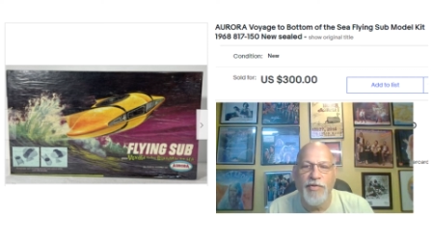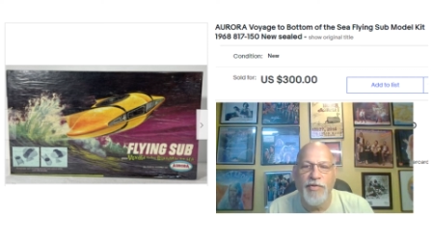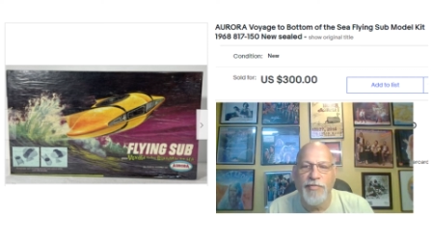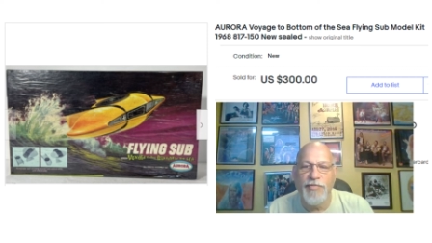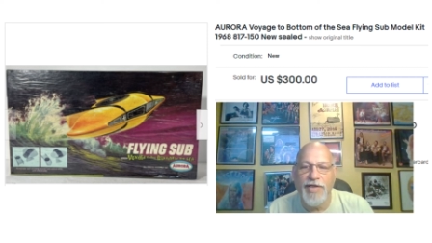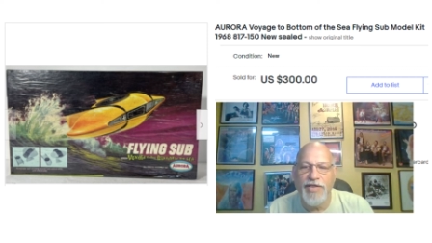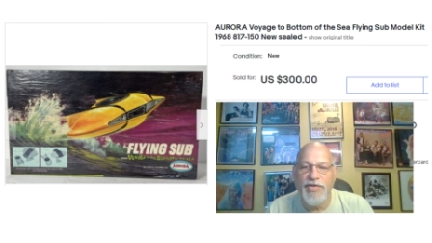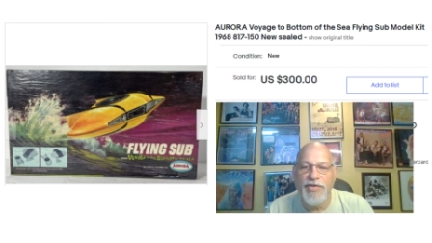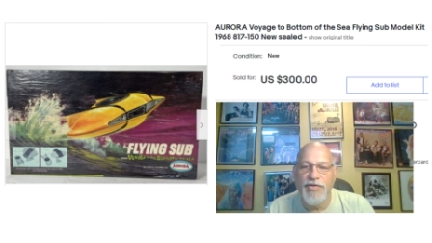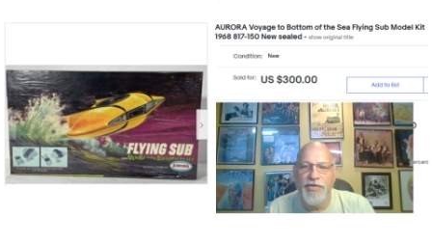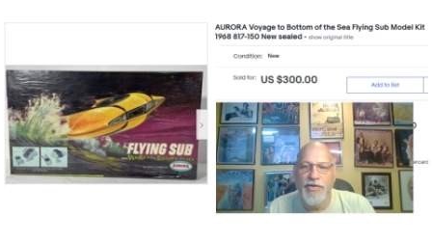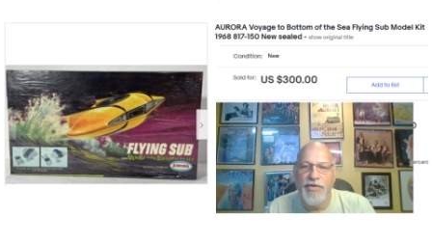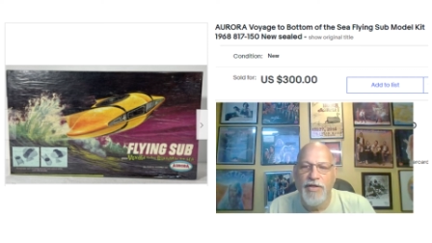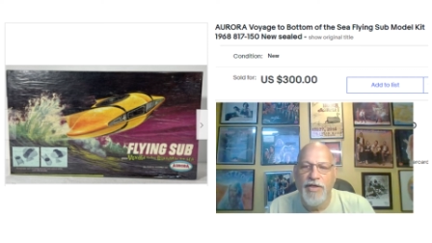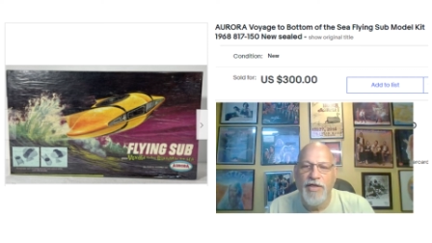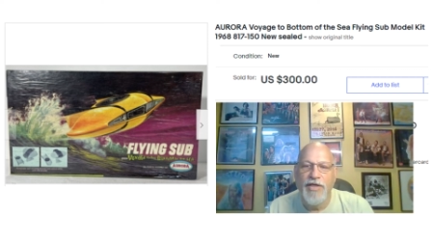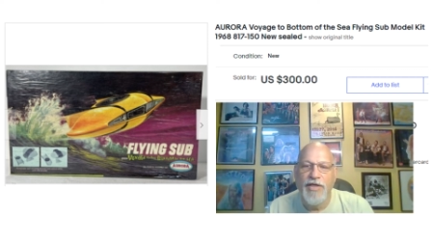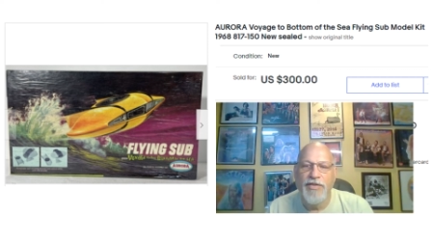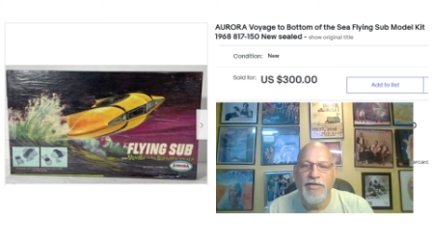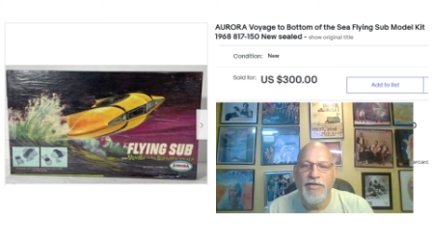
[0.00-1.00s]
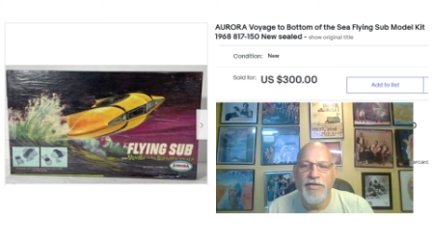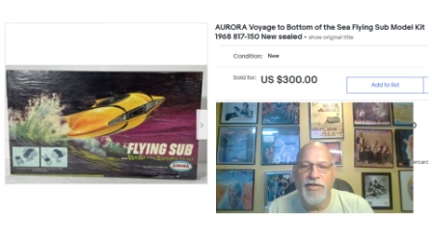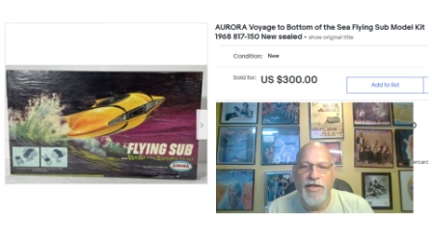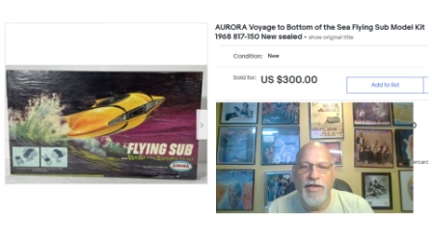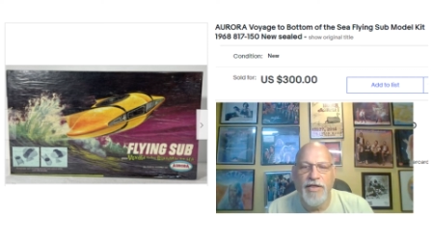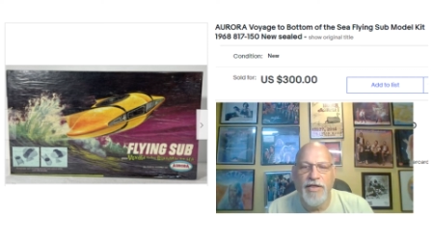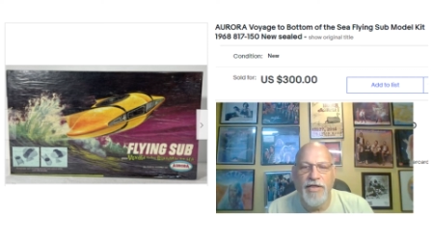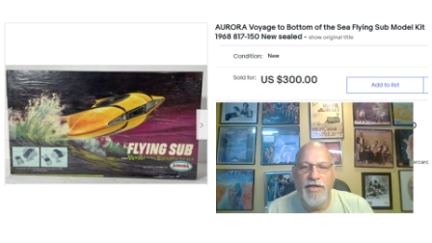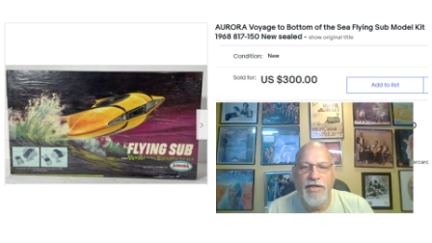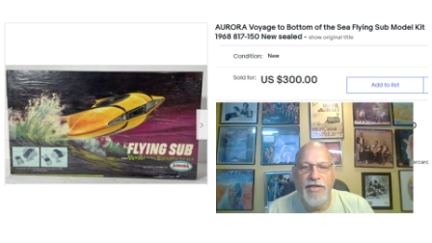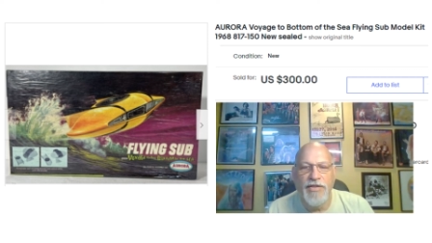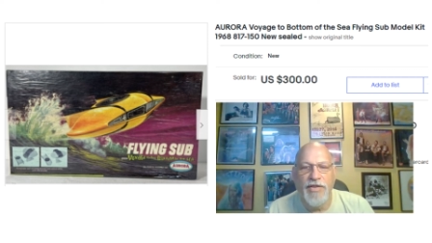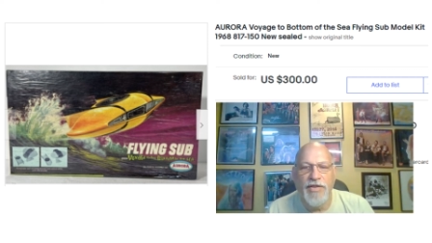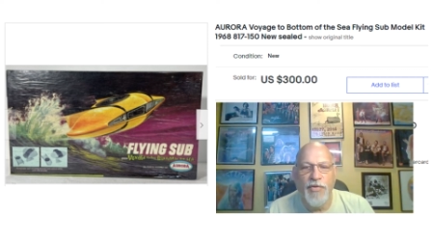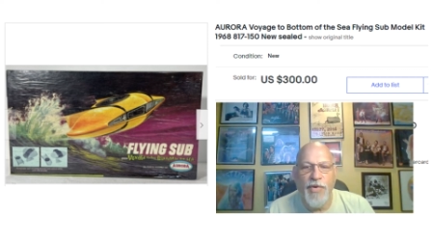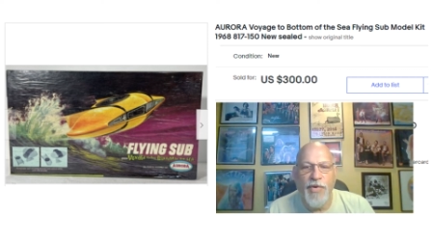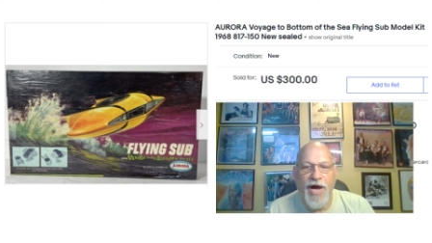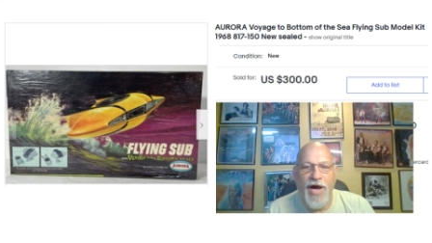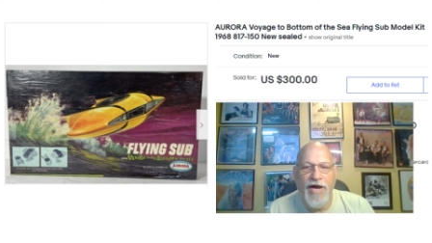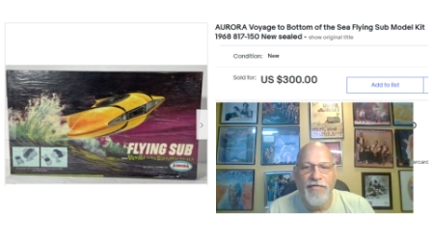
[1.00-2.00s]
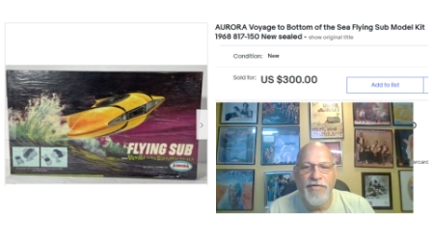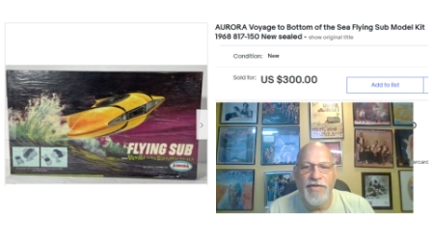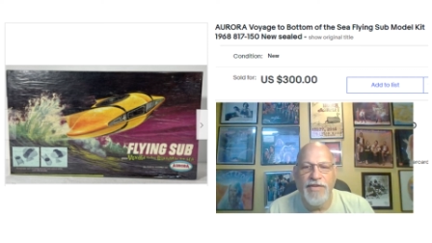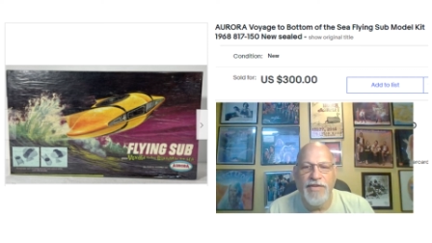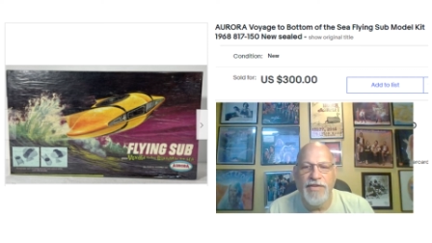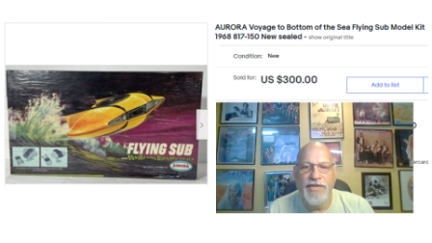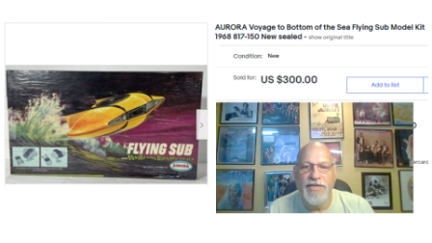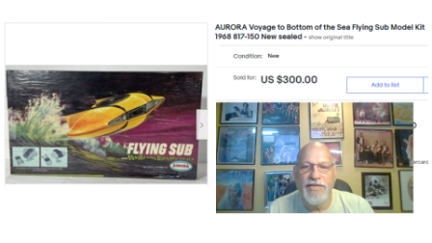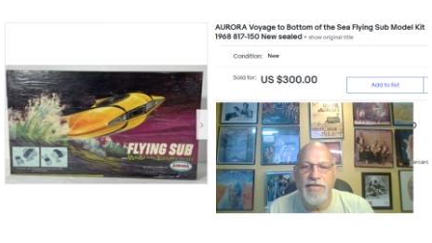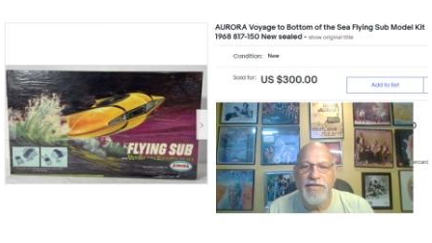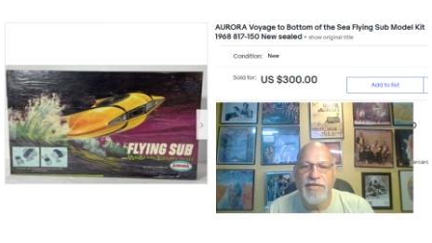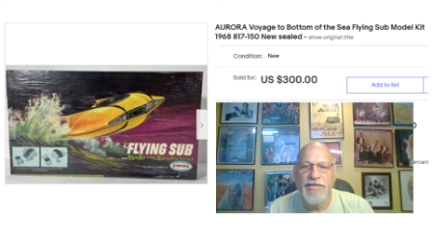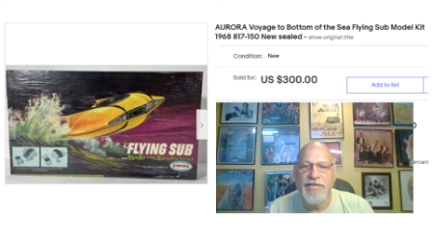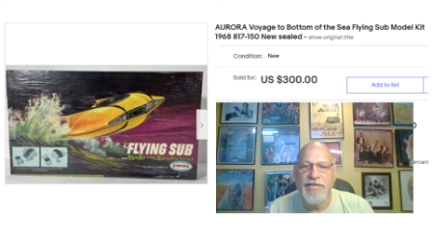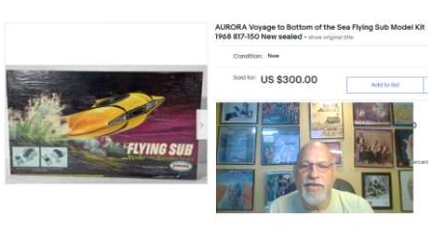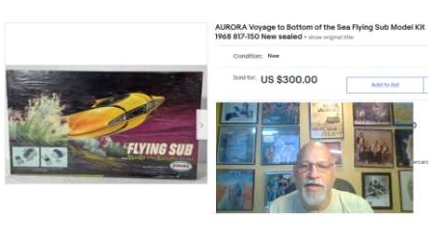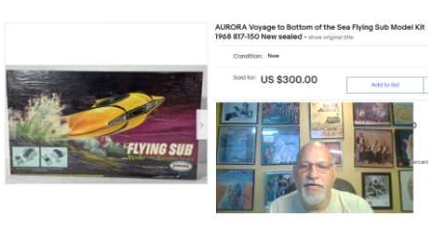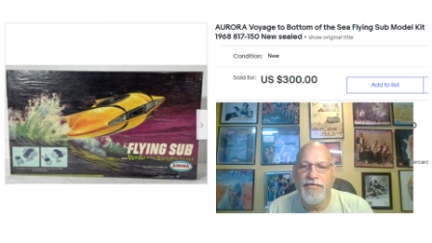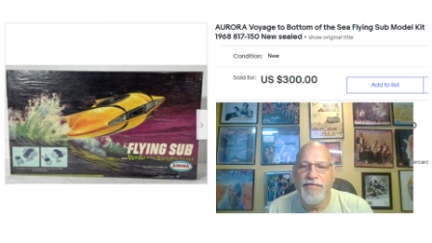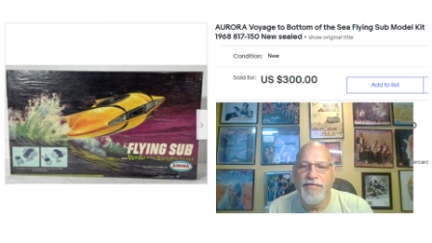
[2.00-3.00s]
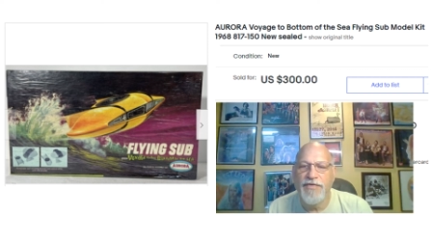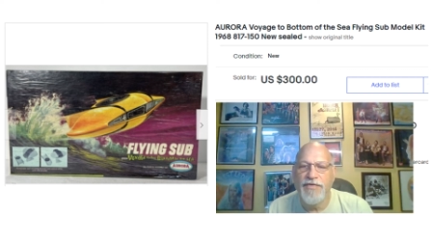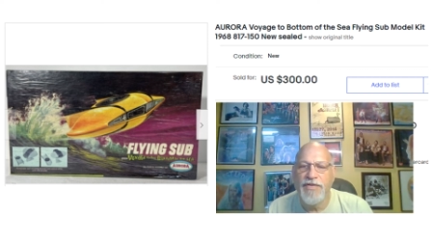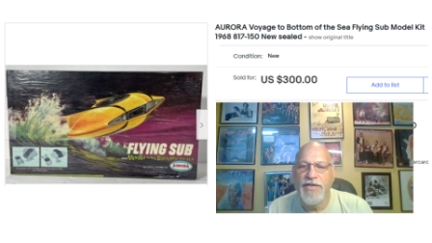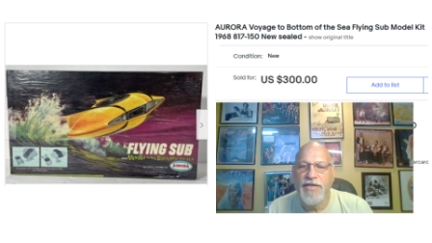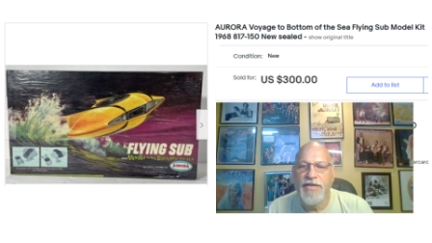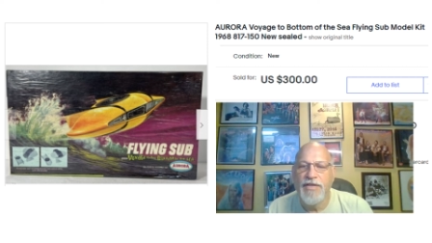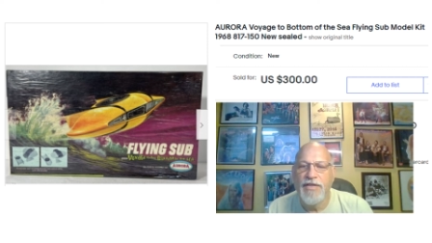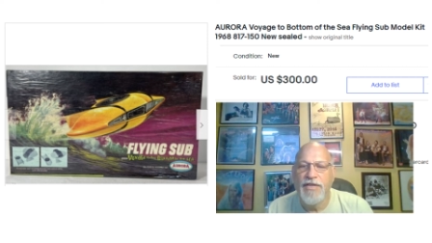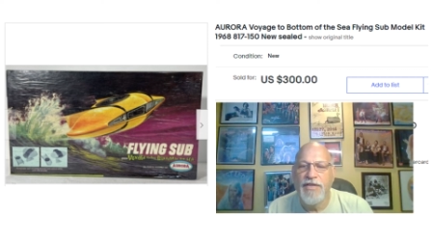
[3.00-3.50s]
You want to make sure that they arrive in a safe